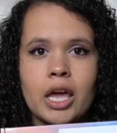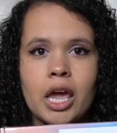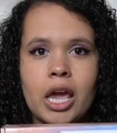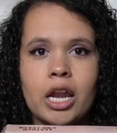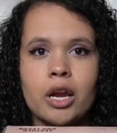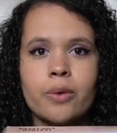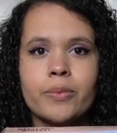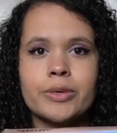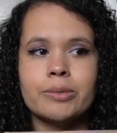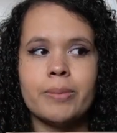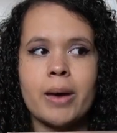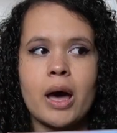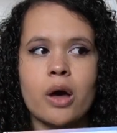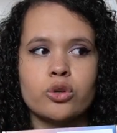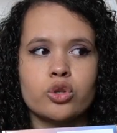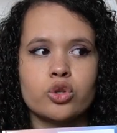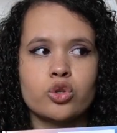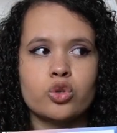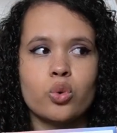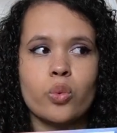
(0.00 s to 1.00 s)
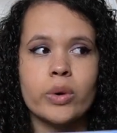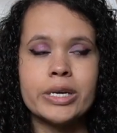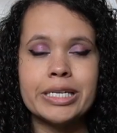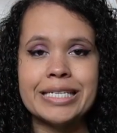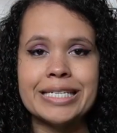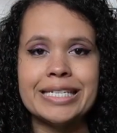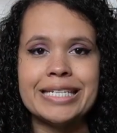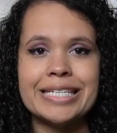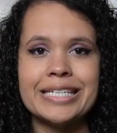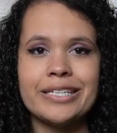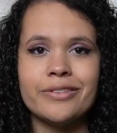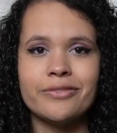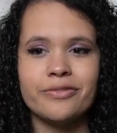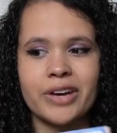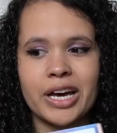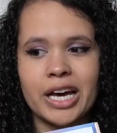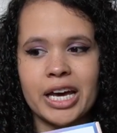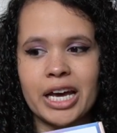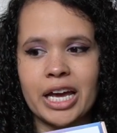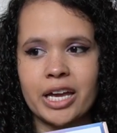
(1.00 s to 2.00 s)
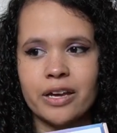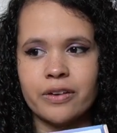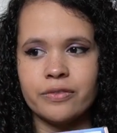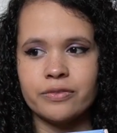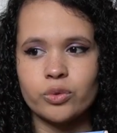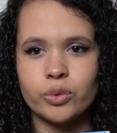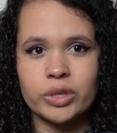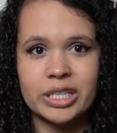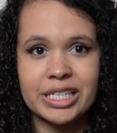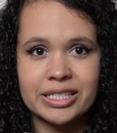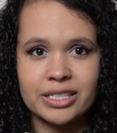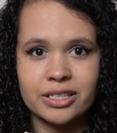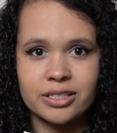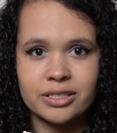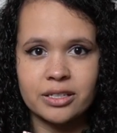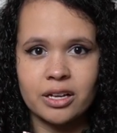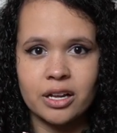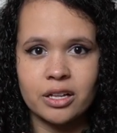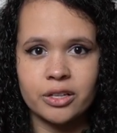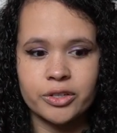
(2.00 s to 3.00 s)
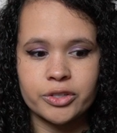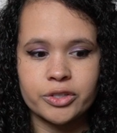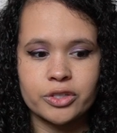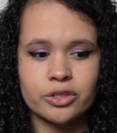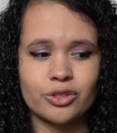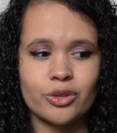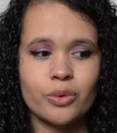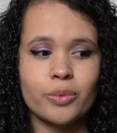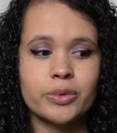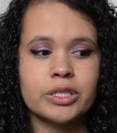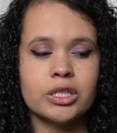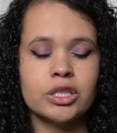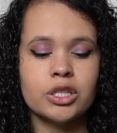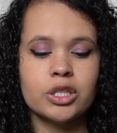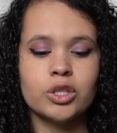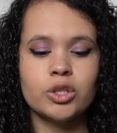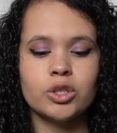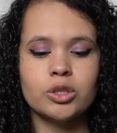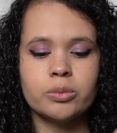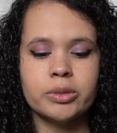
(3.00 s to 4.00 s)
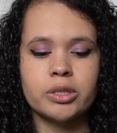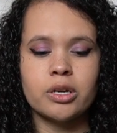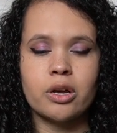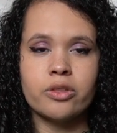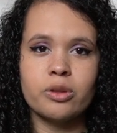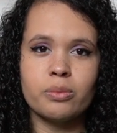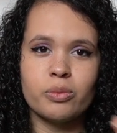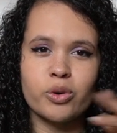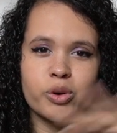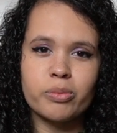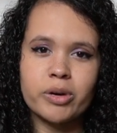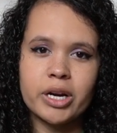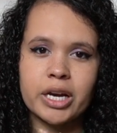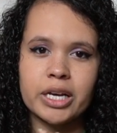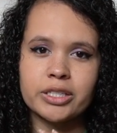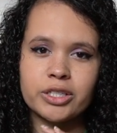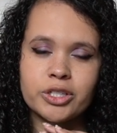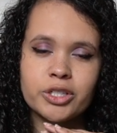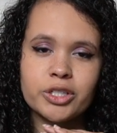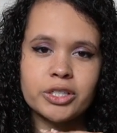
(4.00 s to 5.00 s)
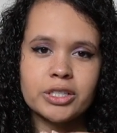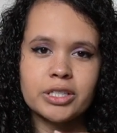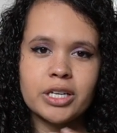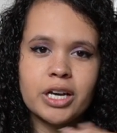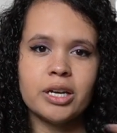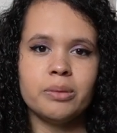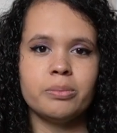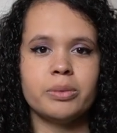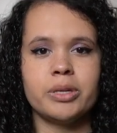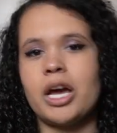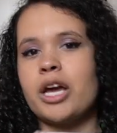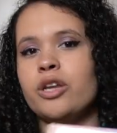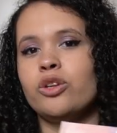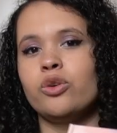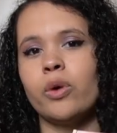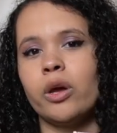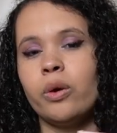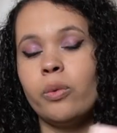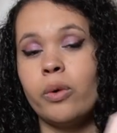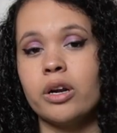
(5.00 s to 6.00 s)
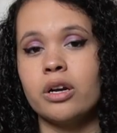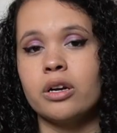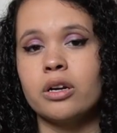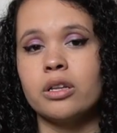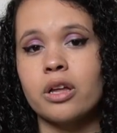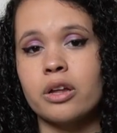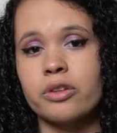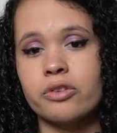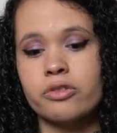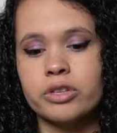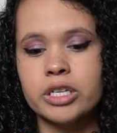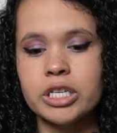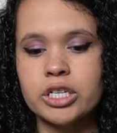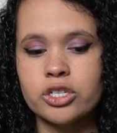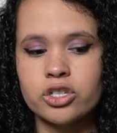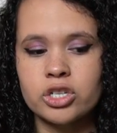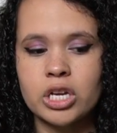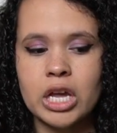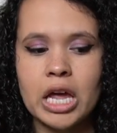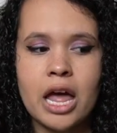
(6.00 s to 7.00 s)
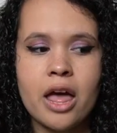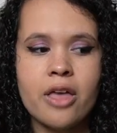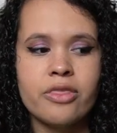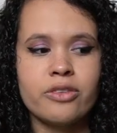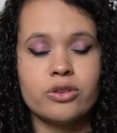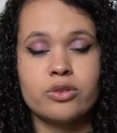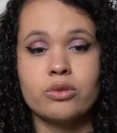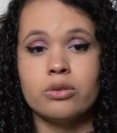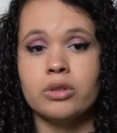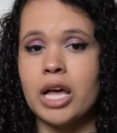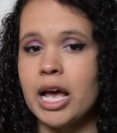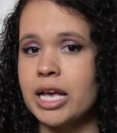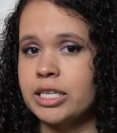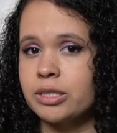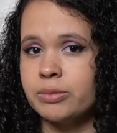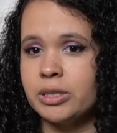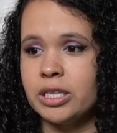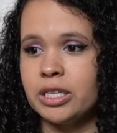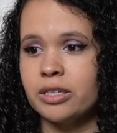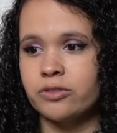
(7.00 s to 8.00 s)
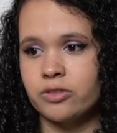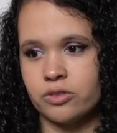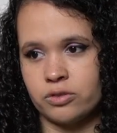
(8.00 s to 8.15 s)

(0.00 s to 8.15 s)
And it was about twenty-five, twenty-six dollars, so it was a little bit on the more pricier side, but I knew I wanted a leather leash. This will last me